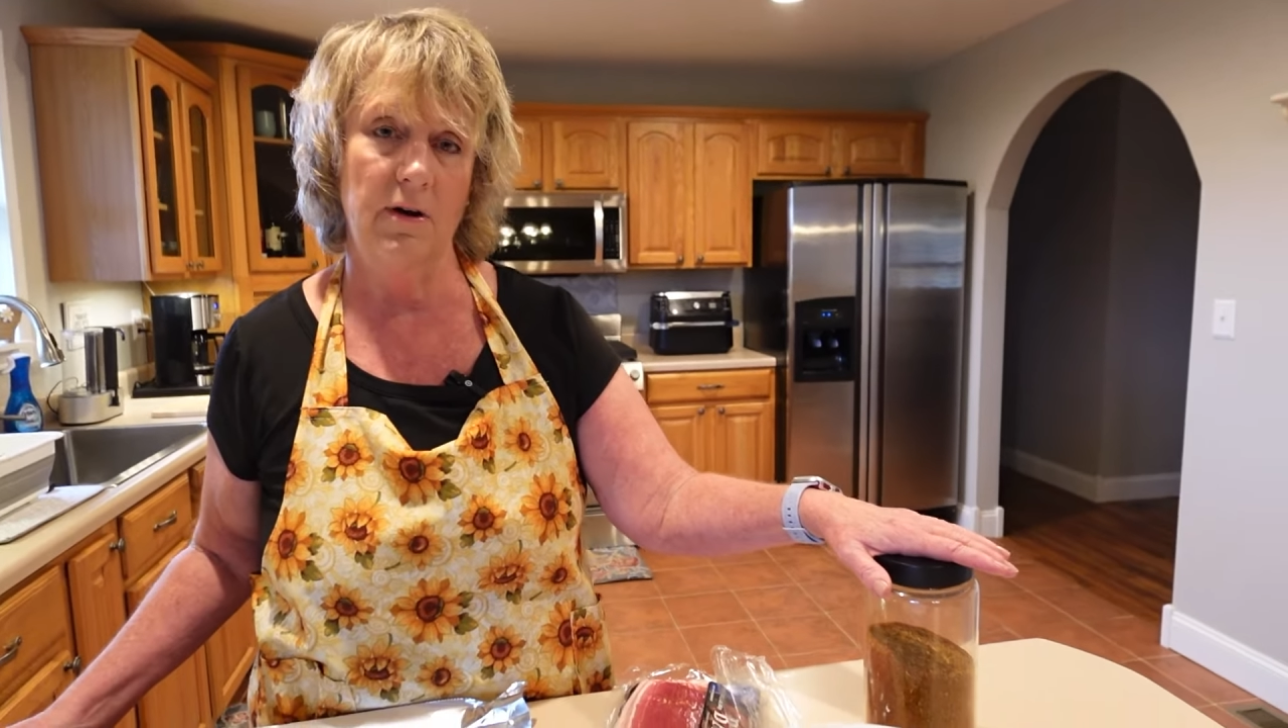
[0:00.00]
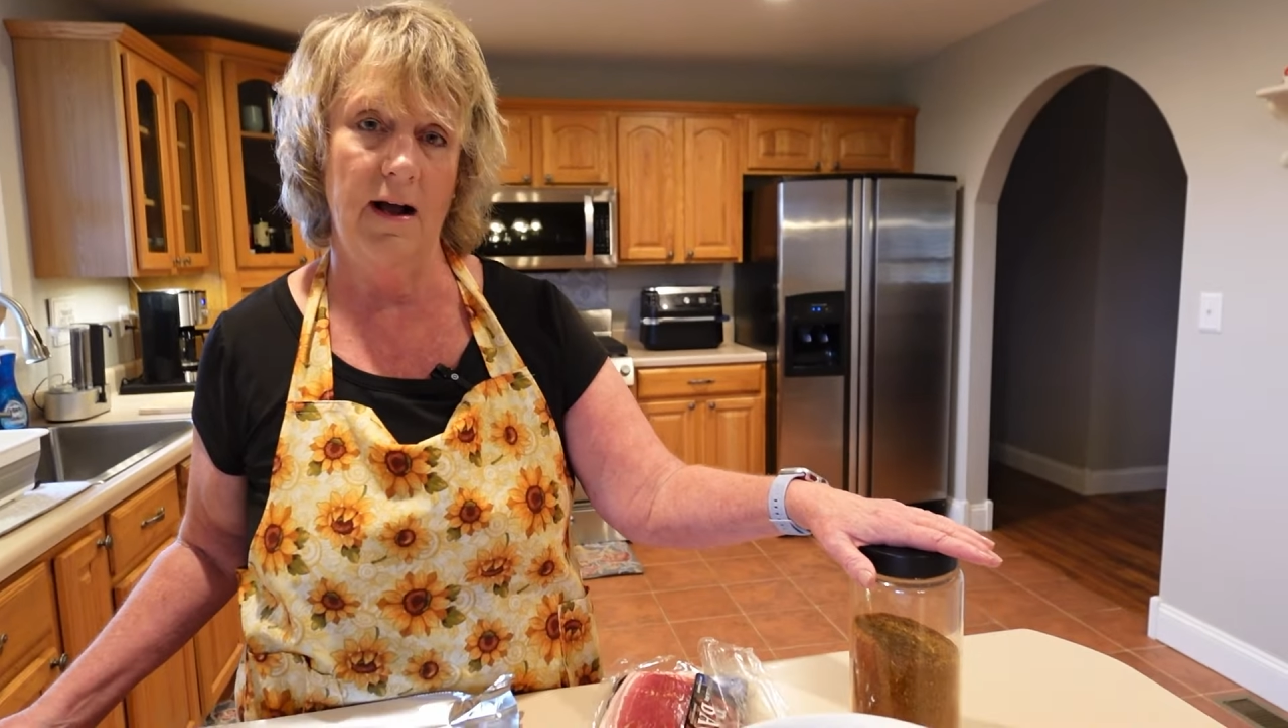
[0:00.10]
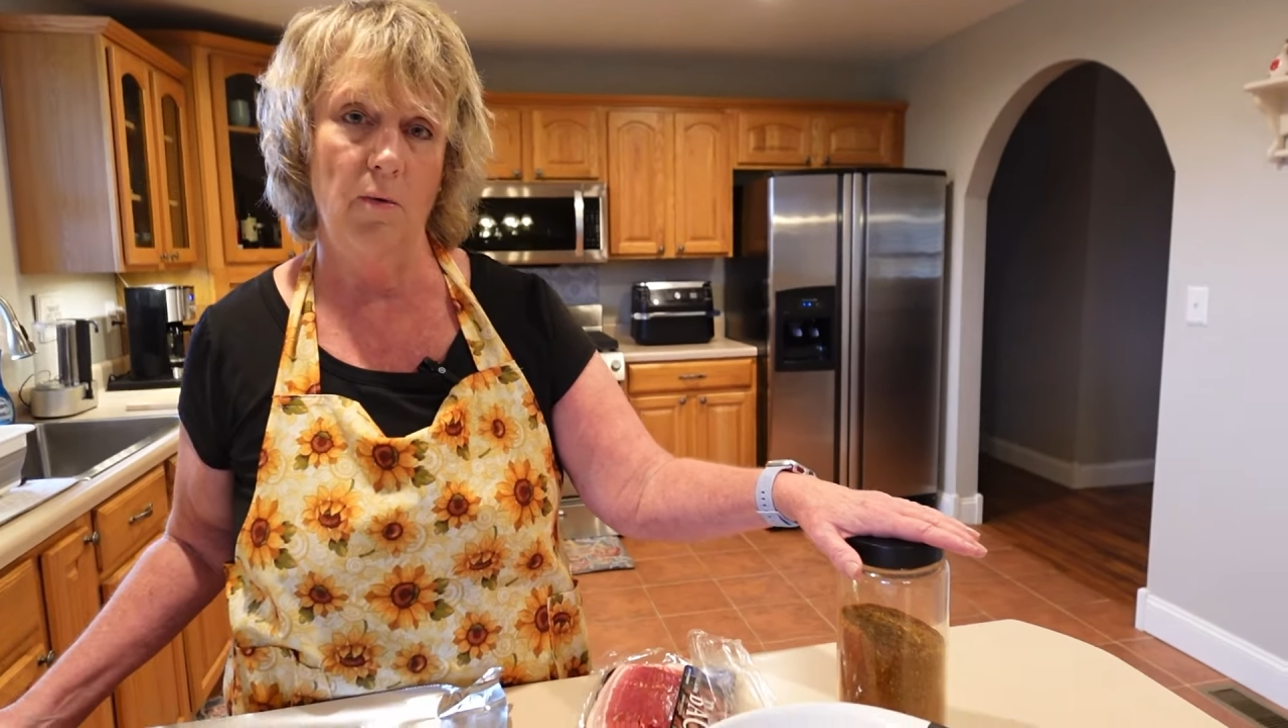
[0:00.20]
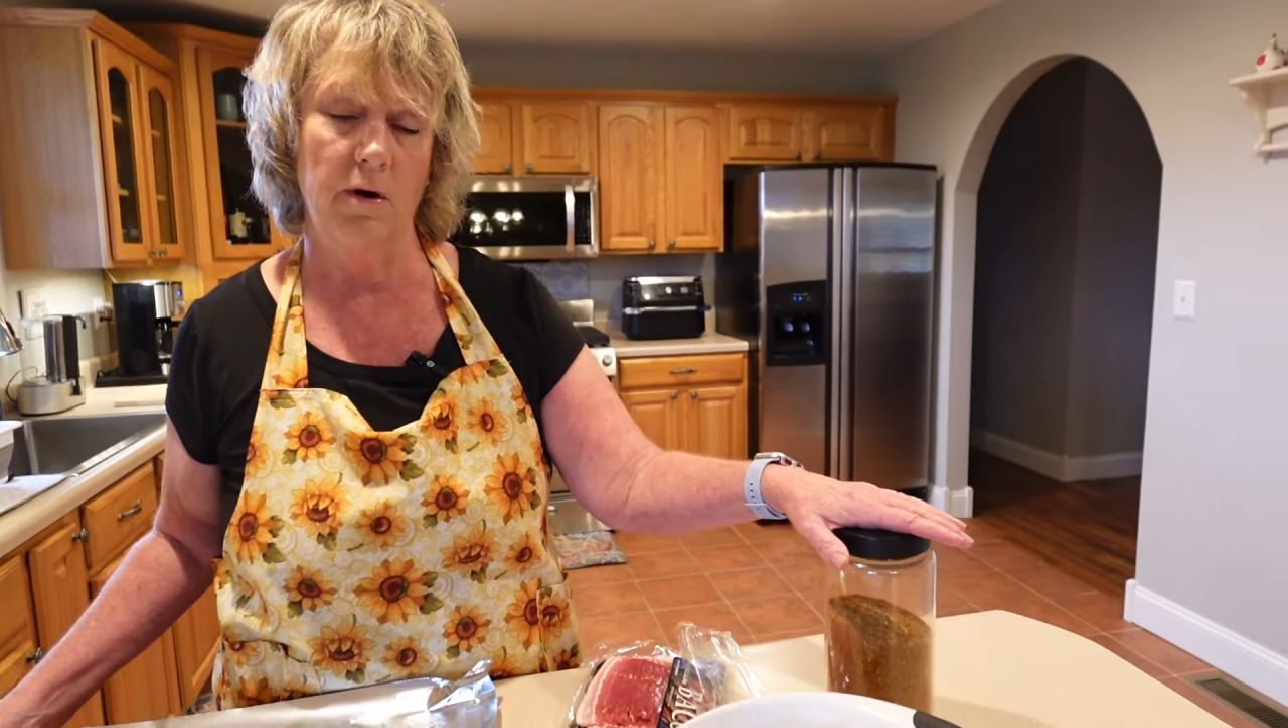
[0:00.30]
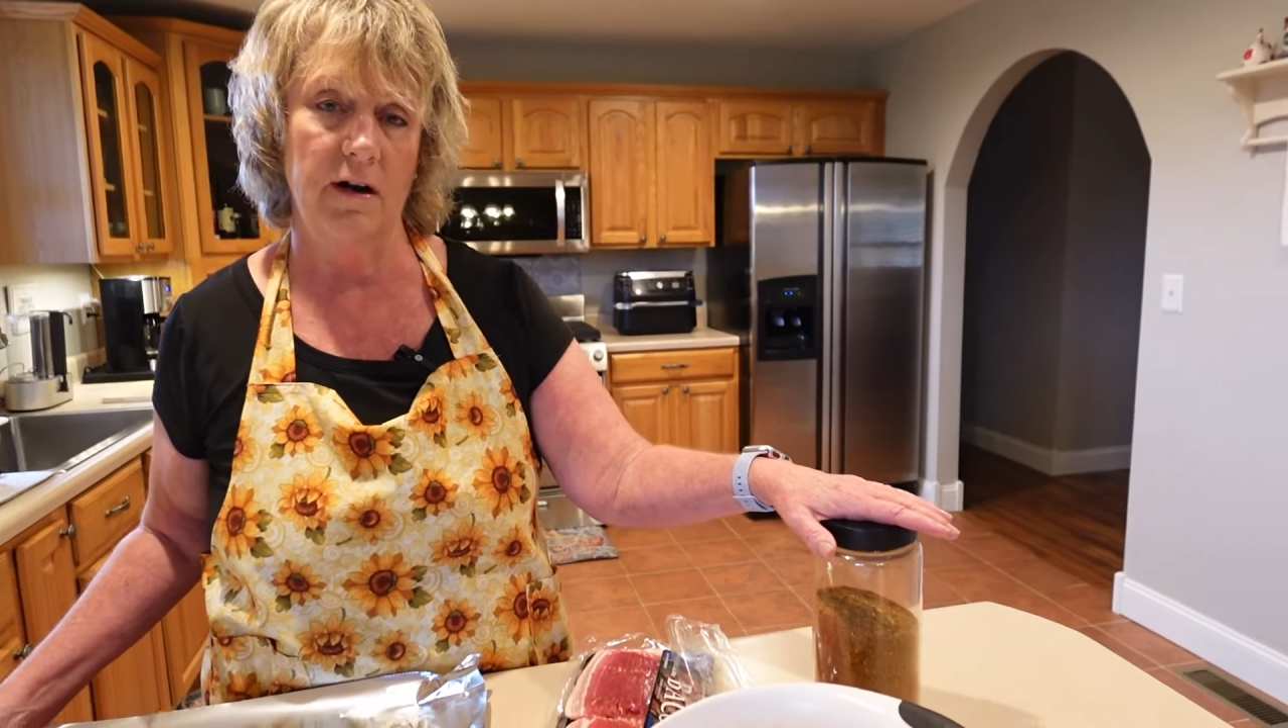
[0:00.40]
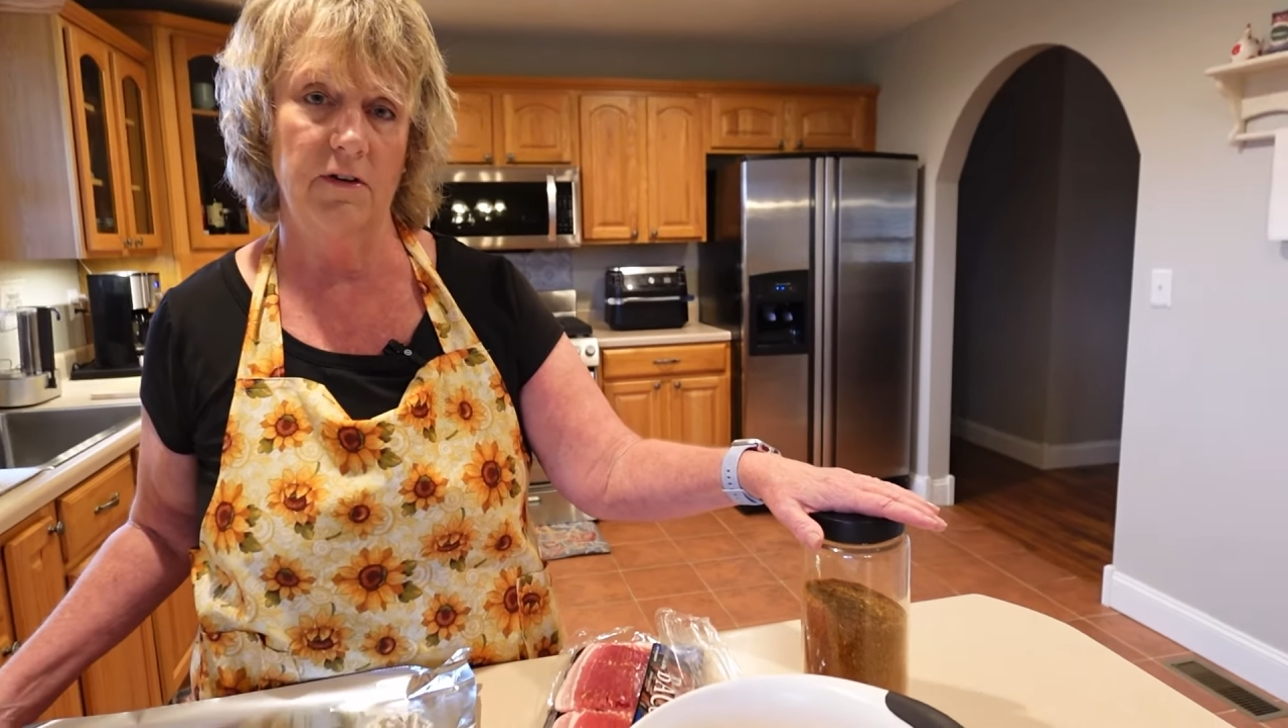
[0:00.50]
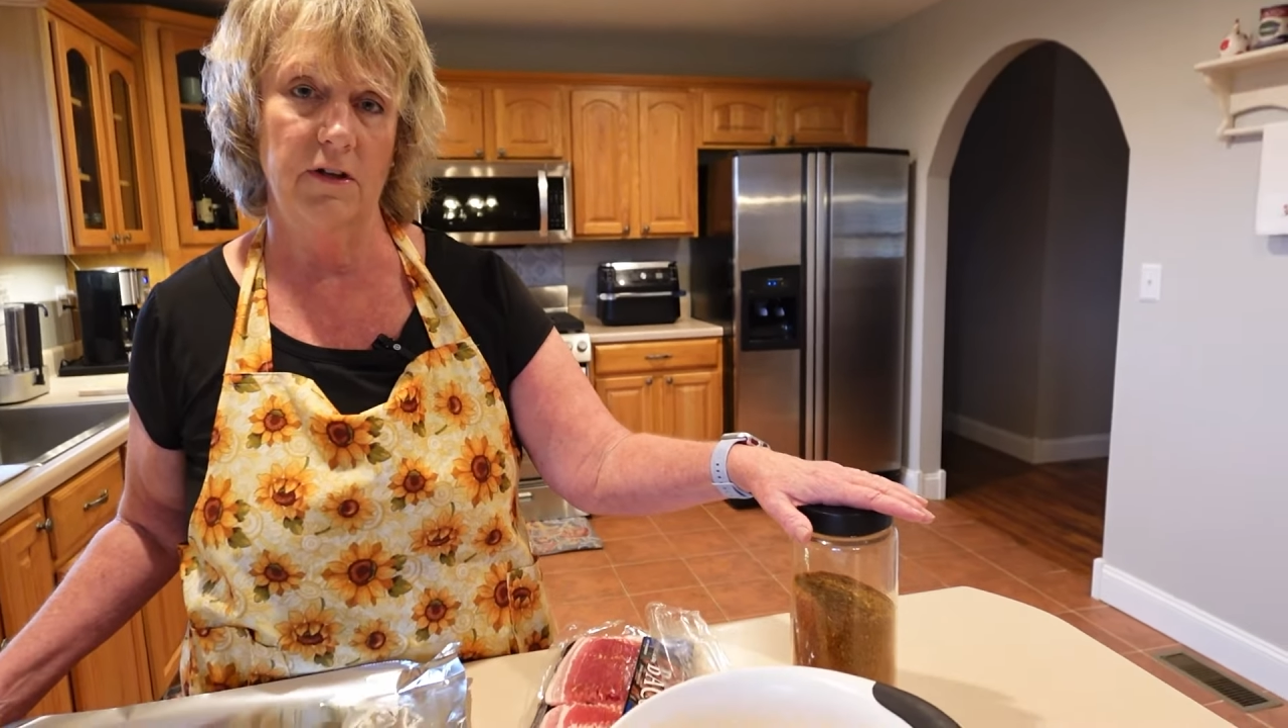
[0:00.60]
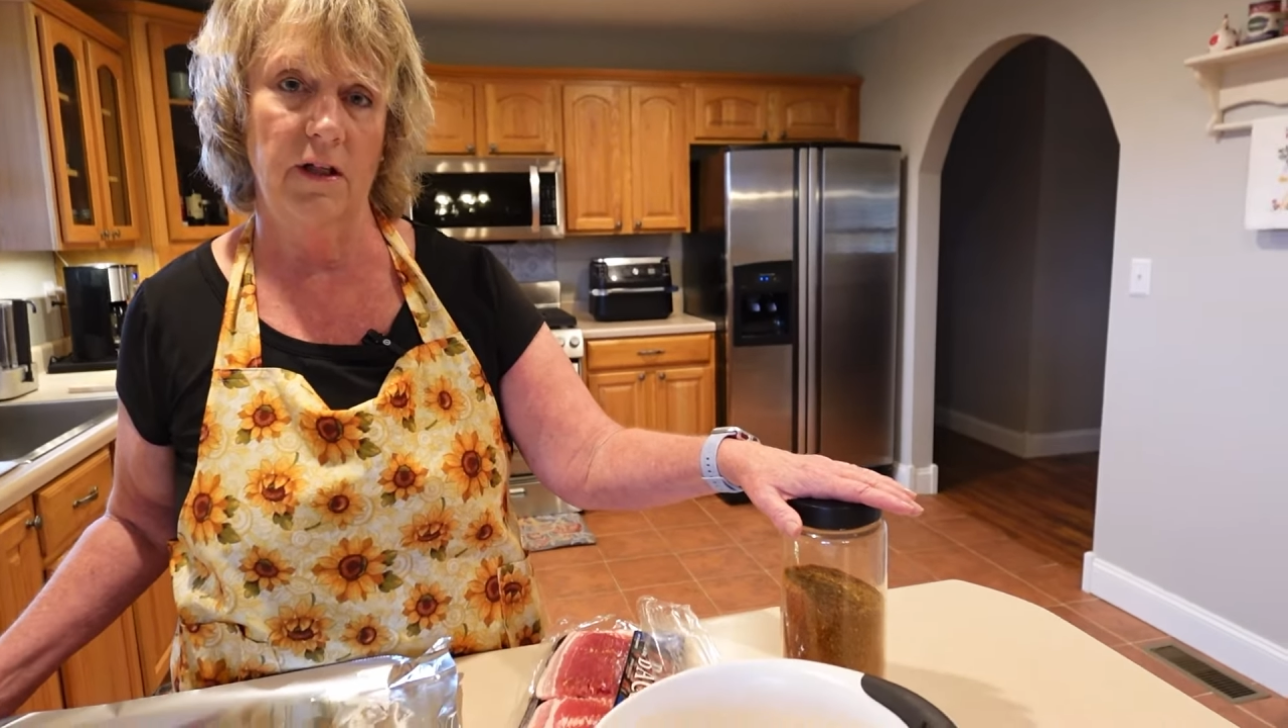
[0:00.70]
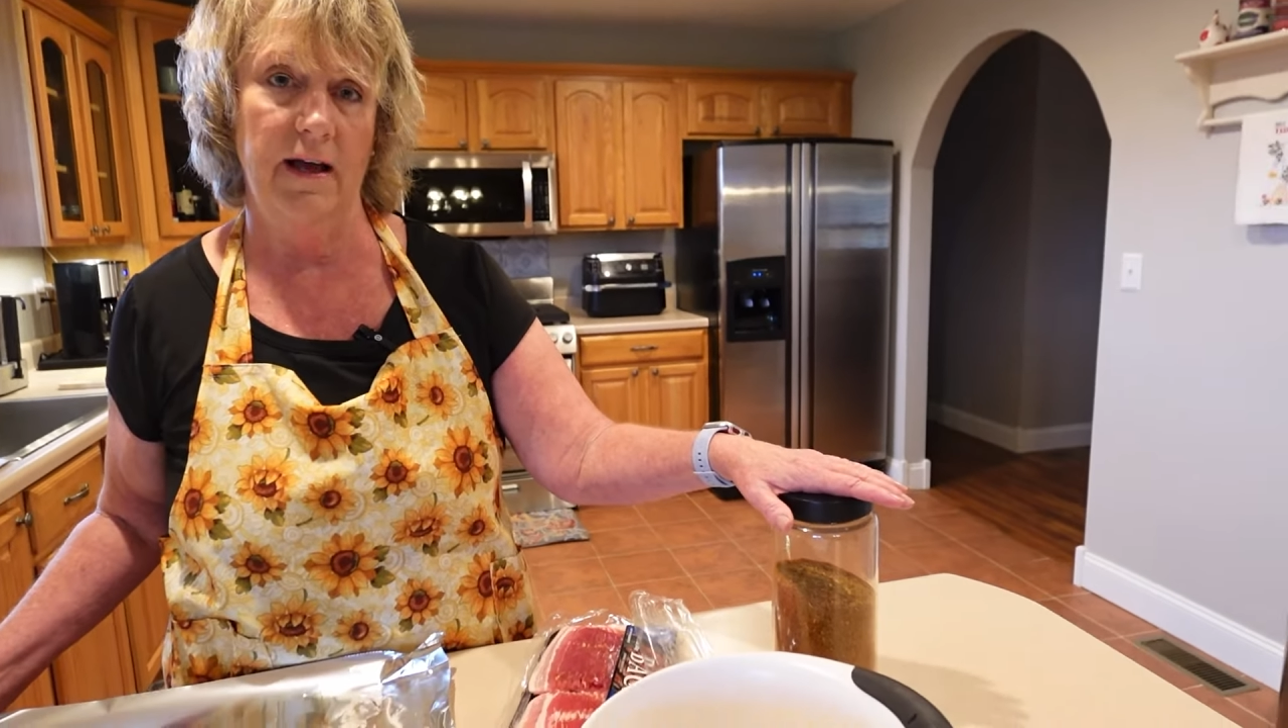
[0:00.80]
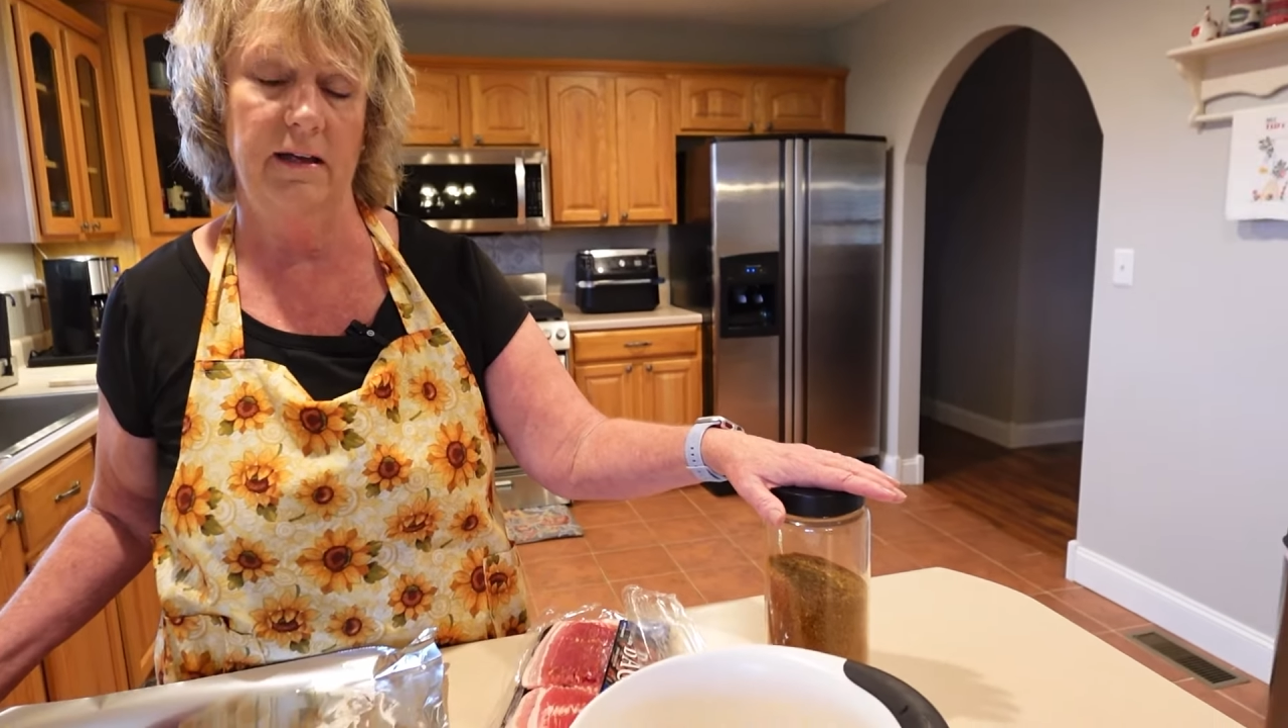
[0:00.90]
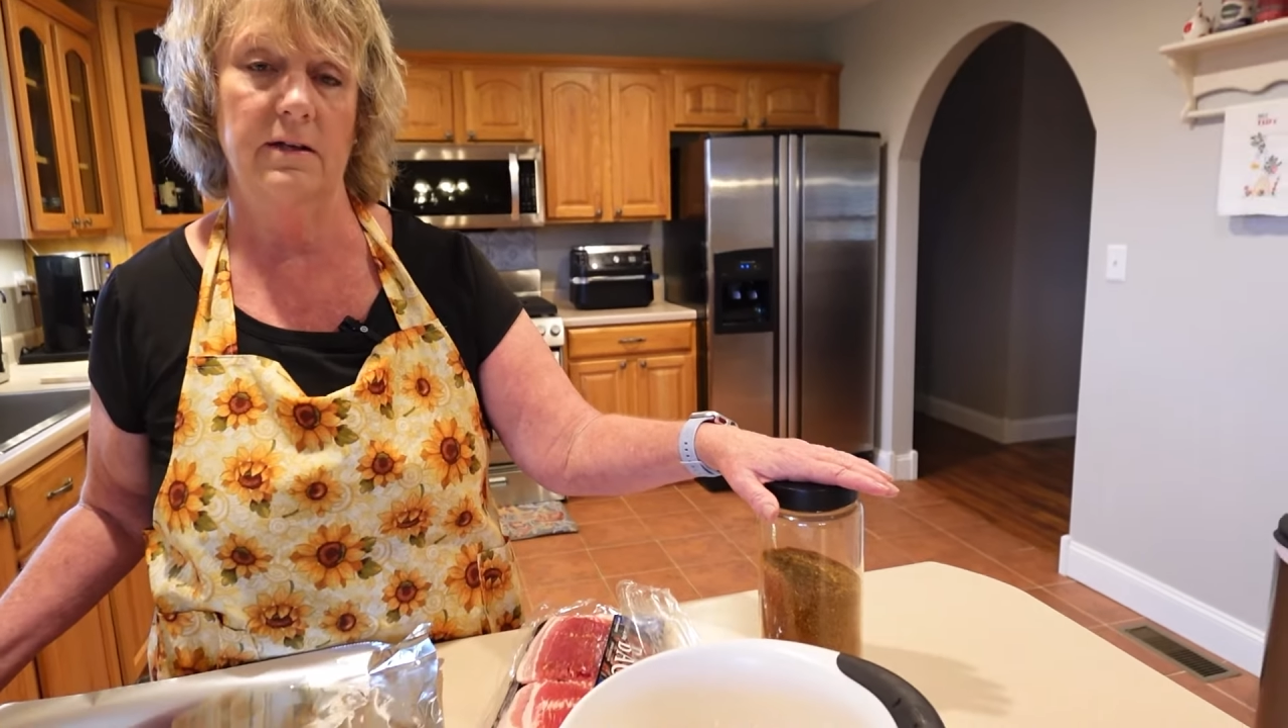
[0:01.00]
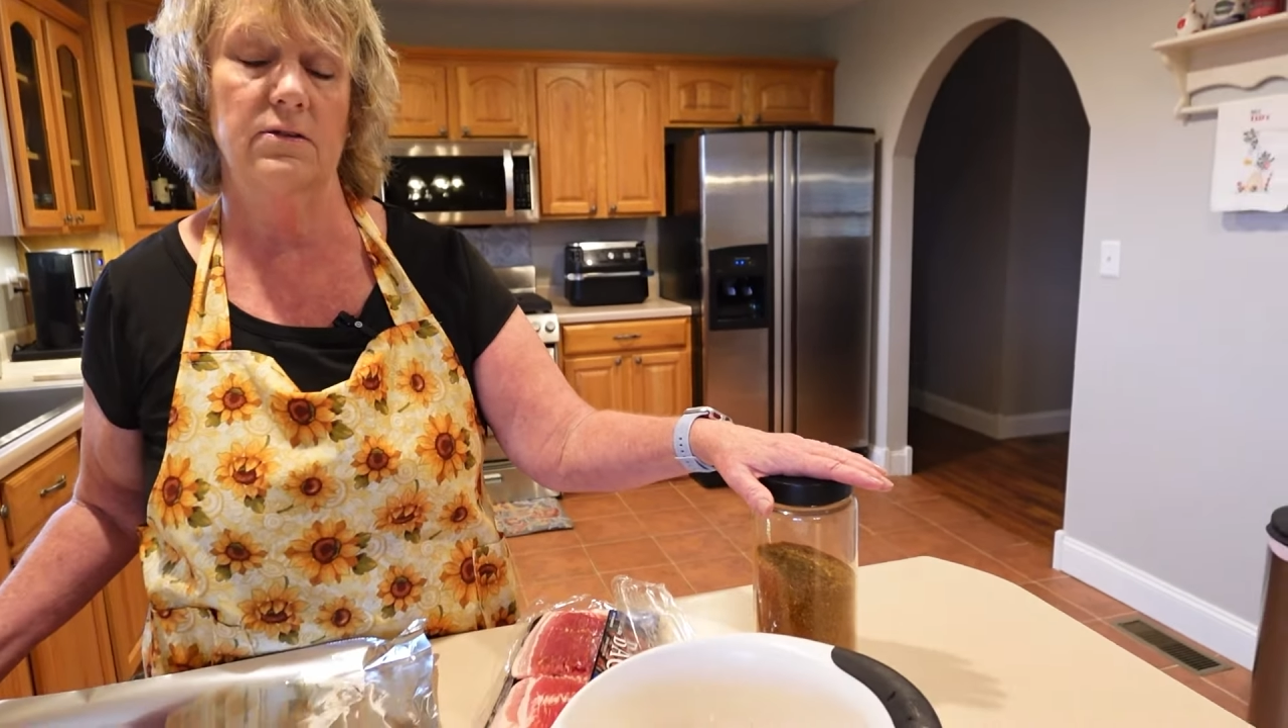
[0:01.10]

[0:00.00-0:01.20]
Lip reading: out whatever you like.